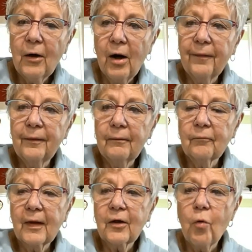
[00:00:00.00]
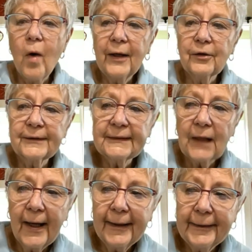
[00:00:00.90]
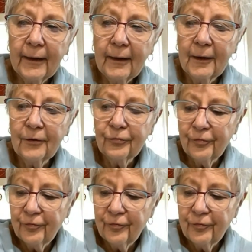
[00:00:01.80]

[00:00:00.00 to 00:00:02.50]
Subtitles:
on the quieter side of